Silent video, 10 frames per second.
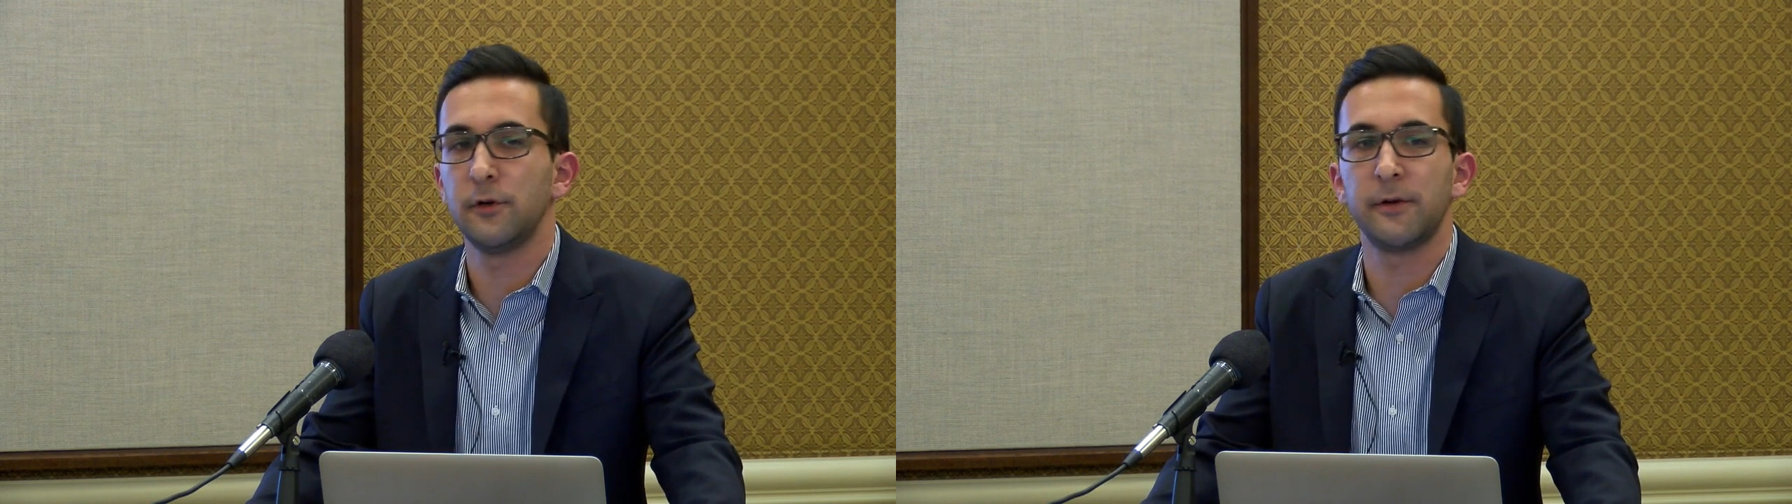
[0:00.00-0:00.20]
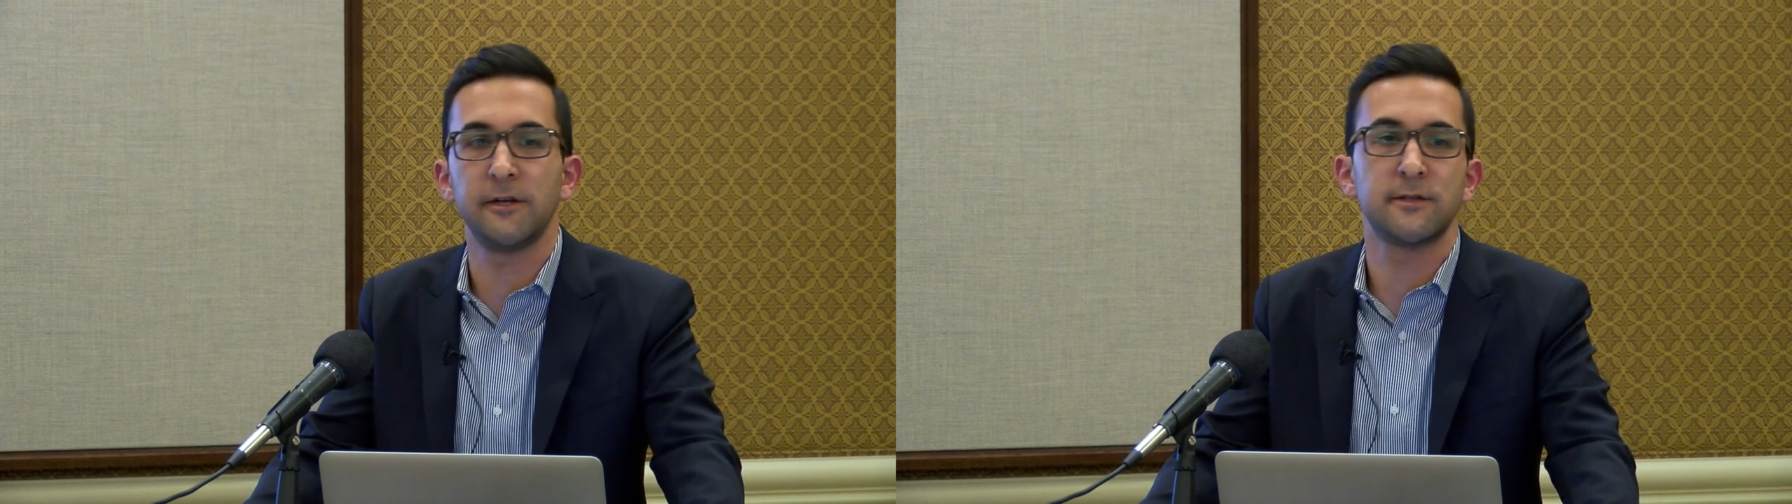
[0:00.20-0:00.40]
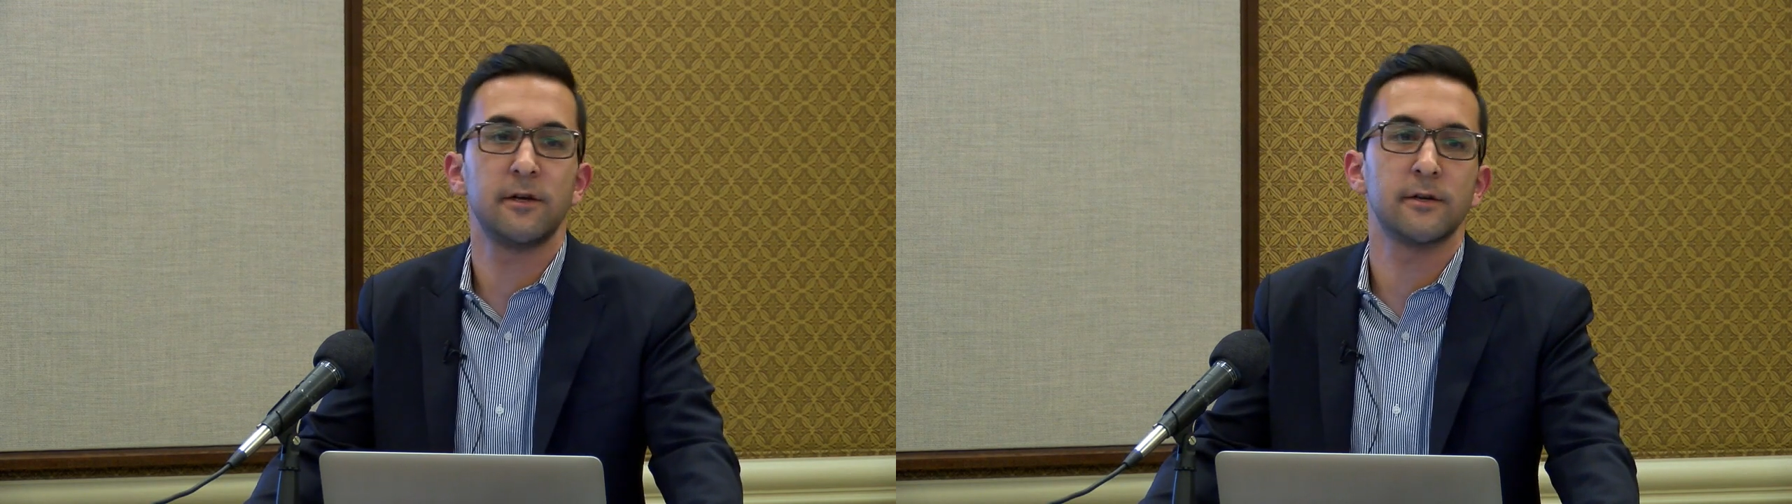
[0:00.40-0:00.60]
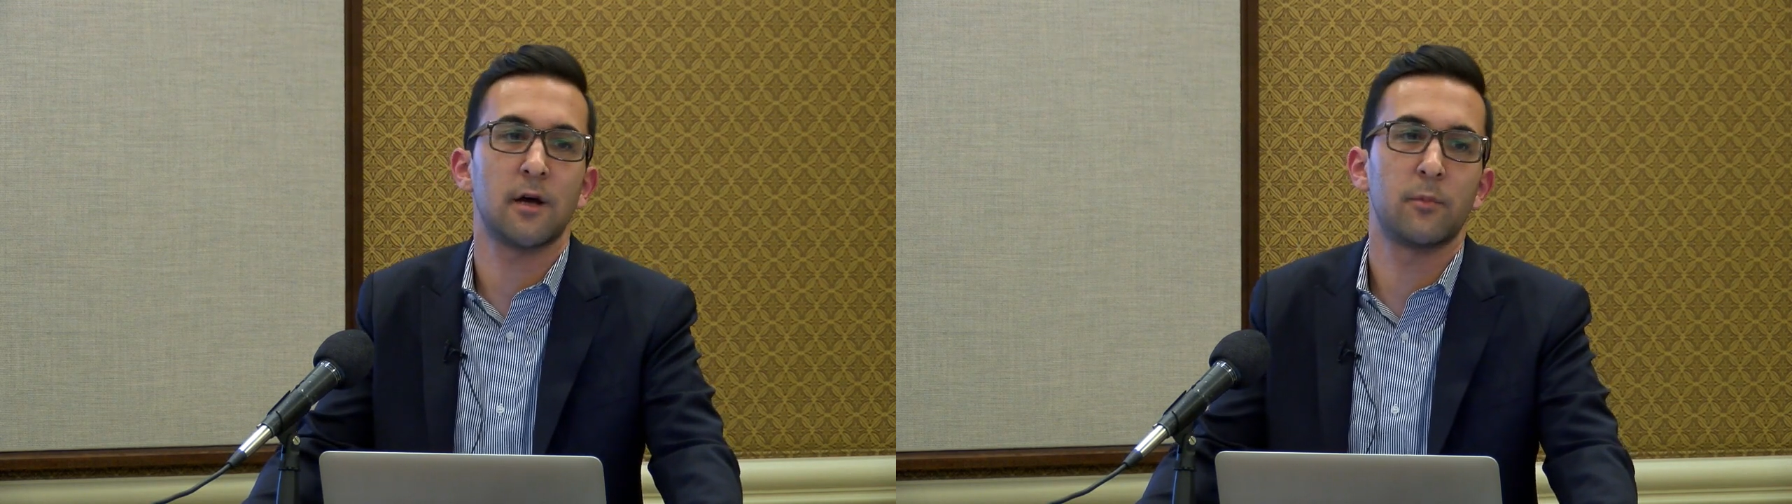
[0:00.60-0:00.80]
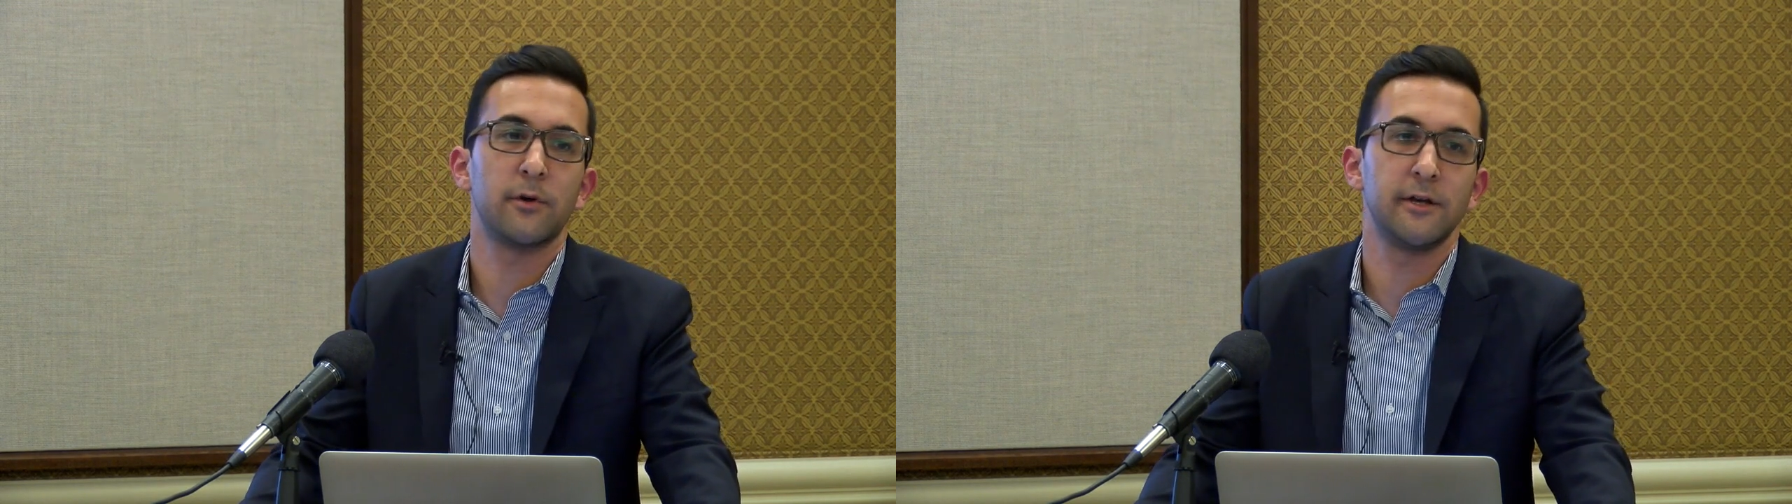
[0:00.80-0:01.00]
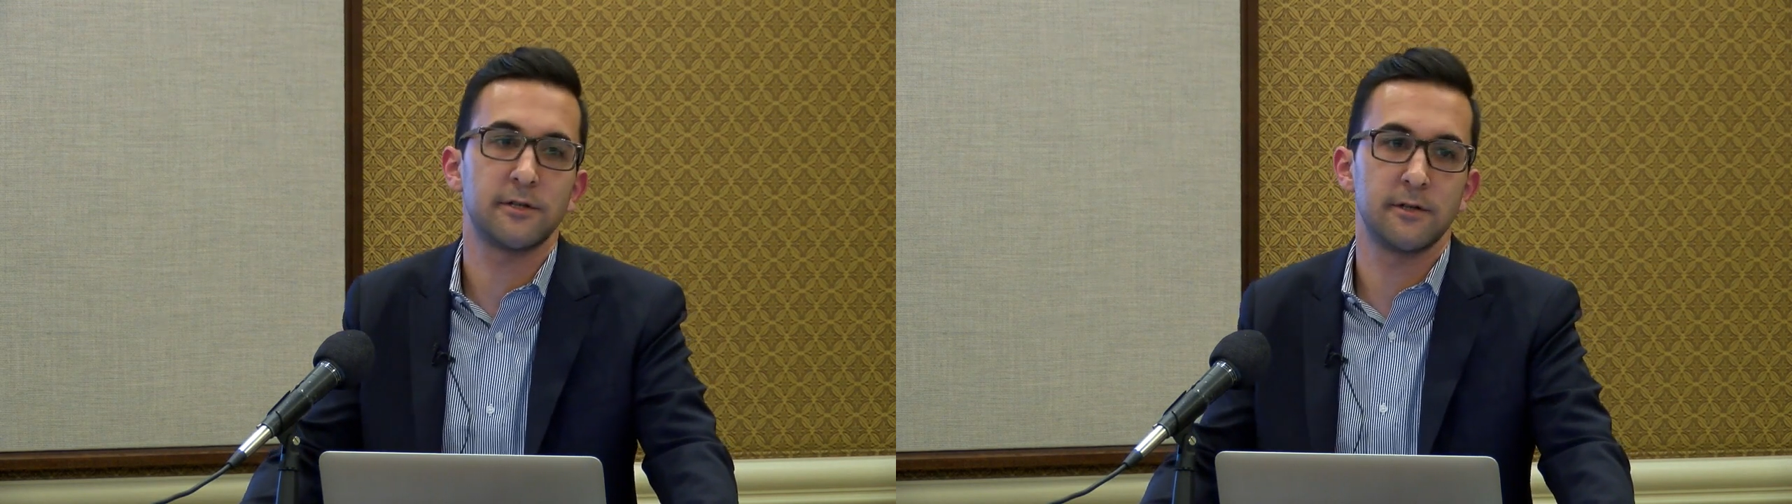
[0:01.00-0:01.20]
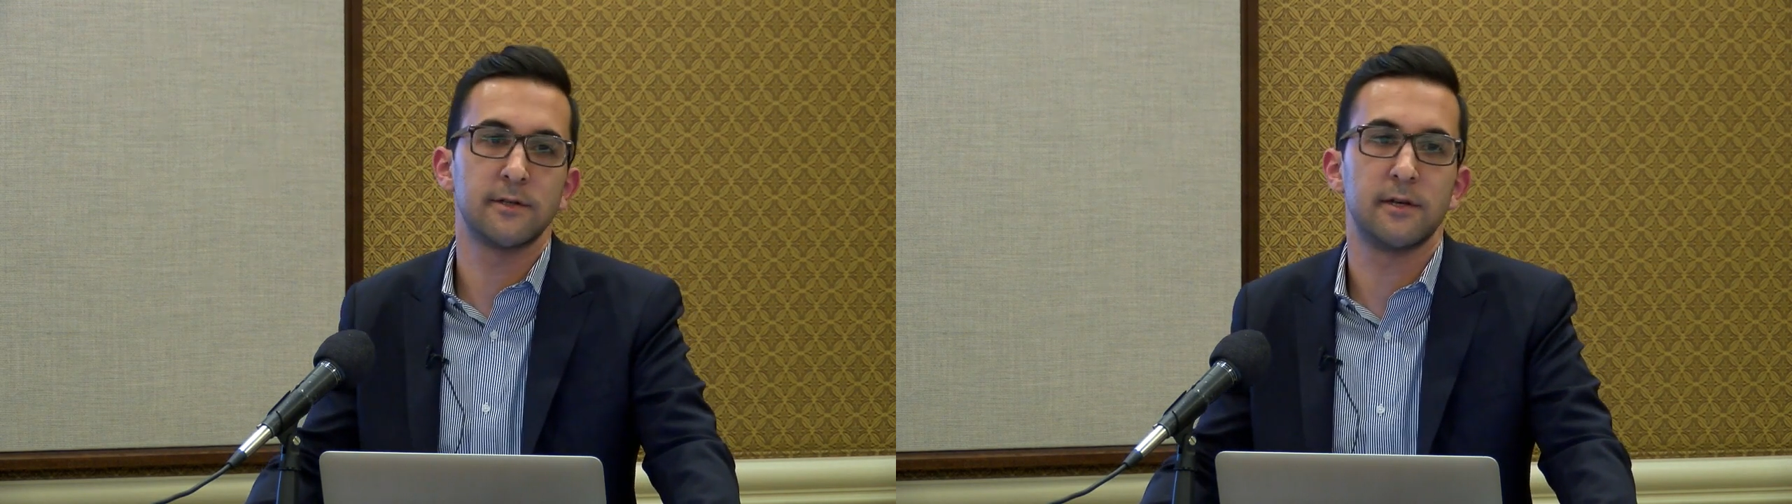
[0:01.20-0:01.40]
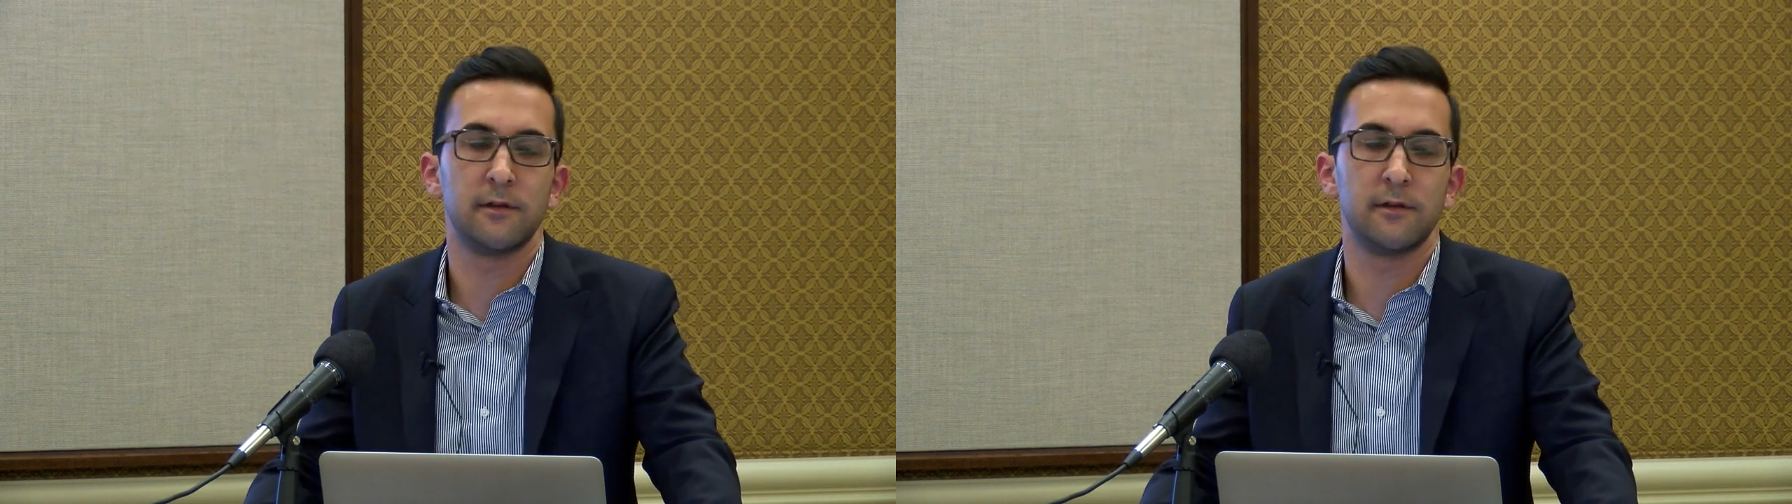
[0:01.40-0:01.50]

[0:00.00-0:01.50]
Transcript: UNHCR's operations